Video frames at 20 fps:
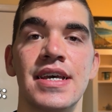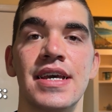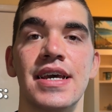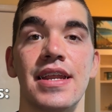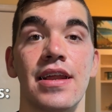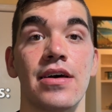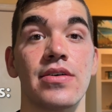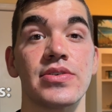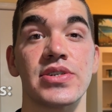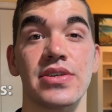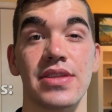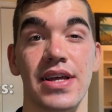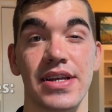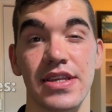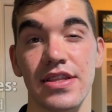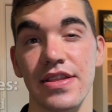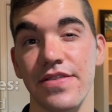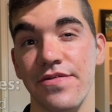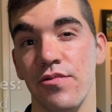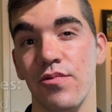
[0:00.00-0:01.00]
and I also like to
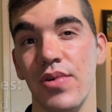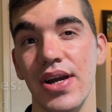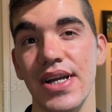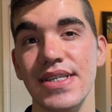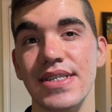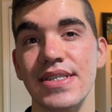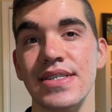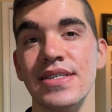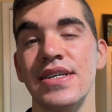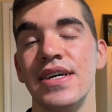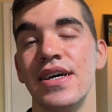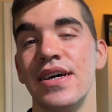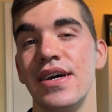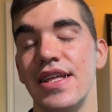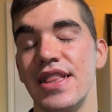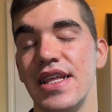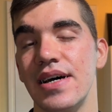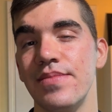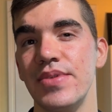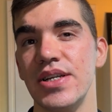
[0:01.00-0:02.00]
lift weights,
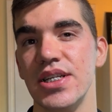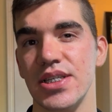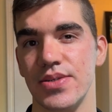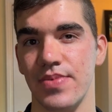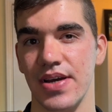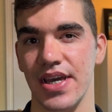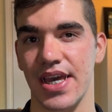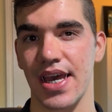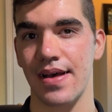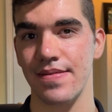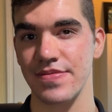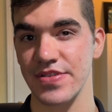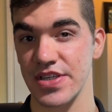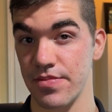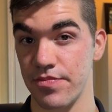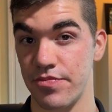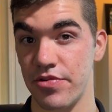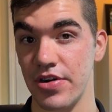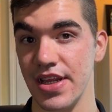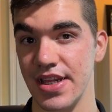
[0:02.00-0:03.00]
and that means my calves
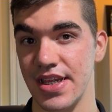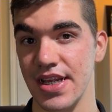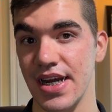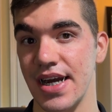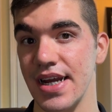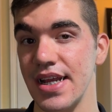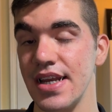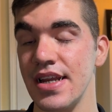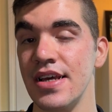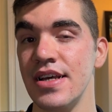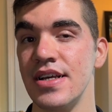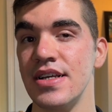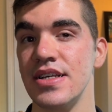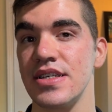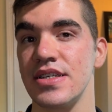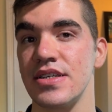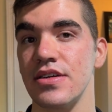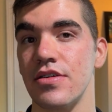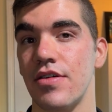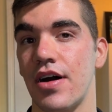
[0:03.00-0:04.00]
get pretty tight.
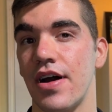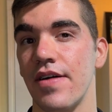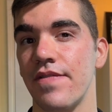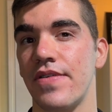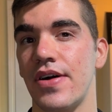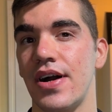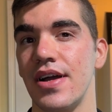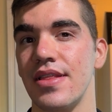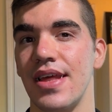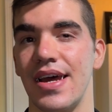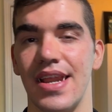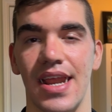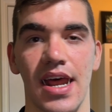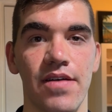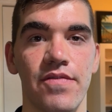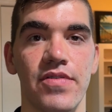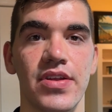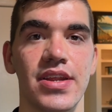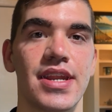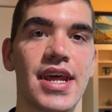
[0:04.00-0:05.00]
So I find that
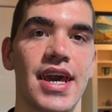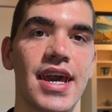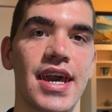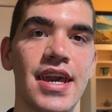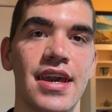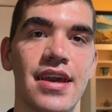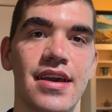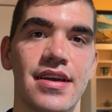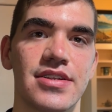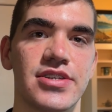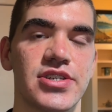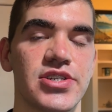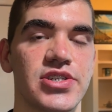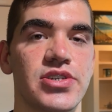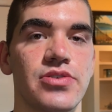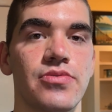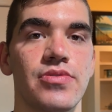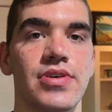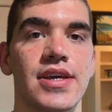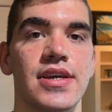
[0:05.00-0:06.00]
every day, just
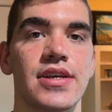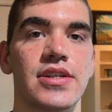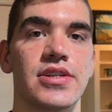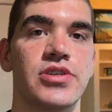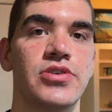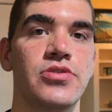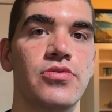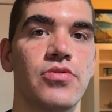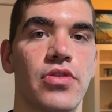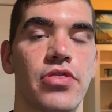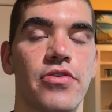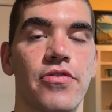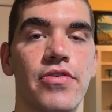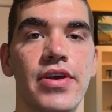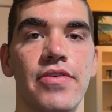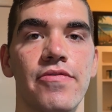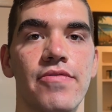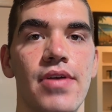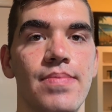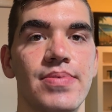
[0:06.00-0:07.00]
doing 2 or 3
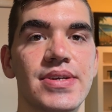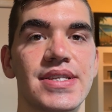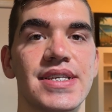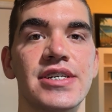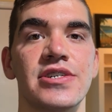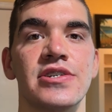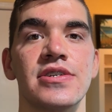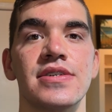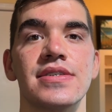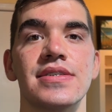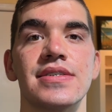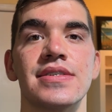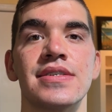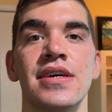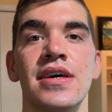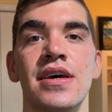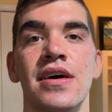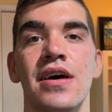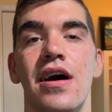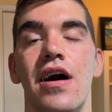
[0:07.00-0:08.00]
repetitions
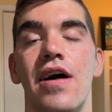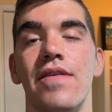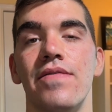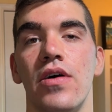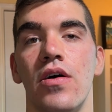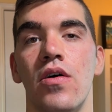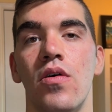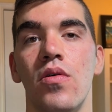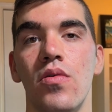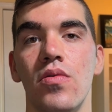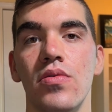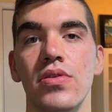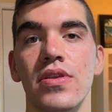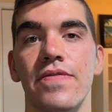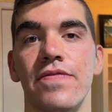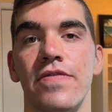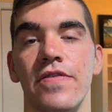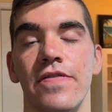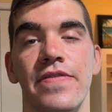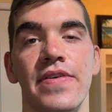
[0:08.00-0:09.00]
of a hold
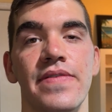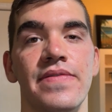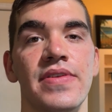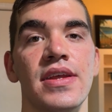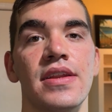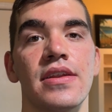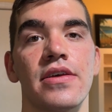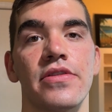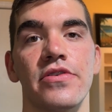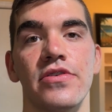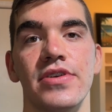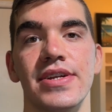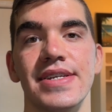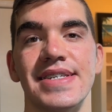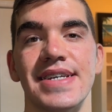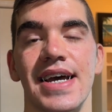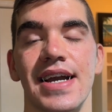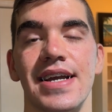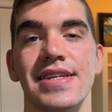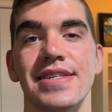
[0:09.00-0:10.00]
for 15 to 30
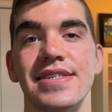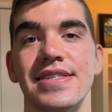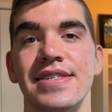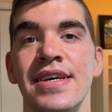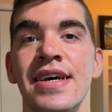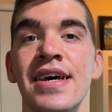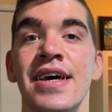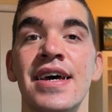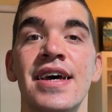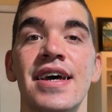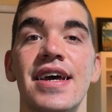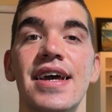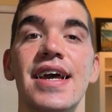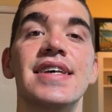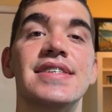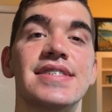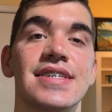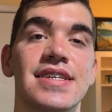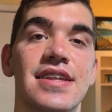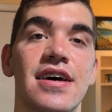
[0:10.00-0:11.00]
seconds
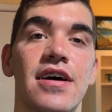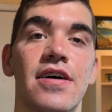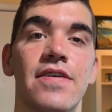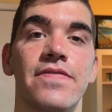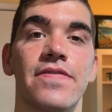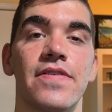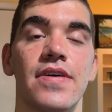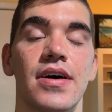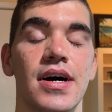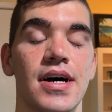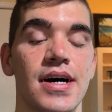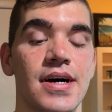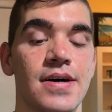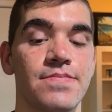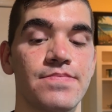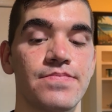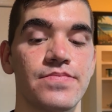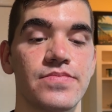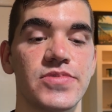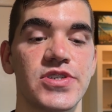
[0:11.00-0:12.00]
is enough
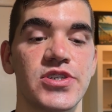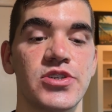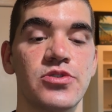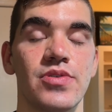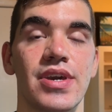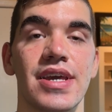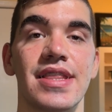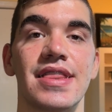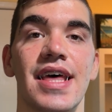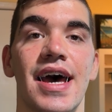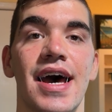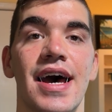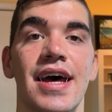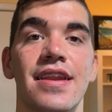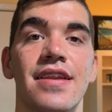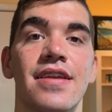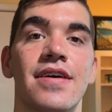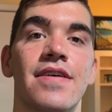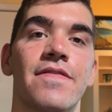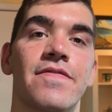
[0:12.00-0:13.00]
to get
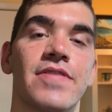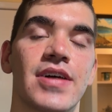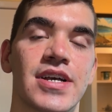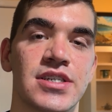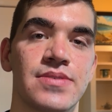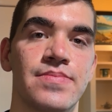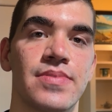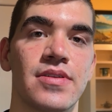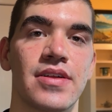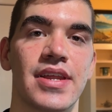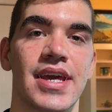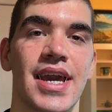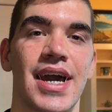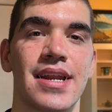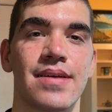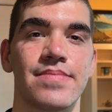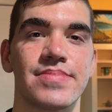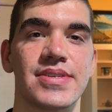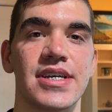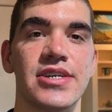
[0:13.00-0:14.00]
that flexibility
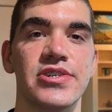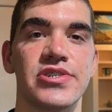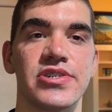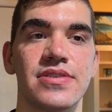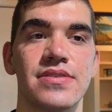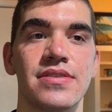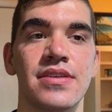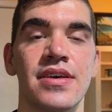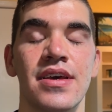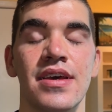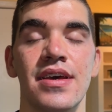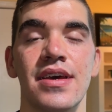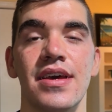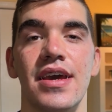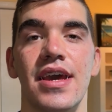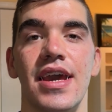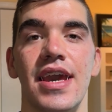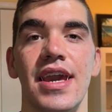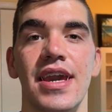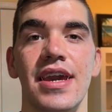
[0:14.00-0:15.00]
adaptation.
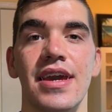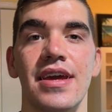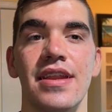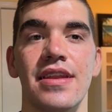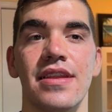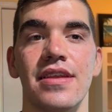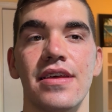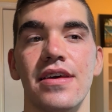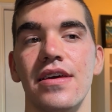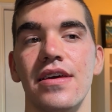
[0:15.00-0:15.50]
And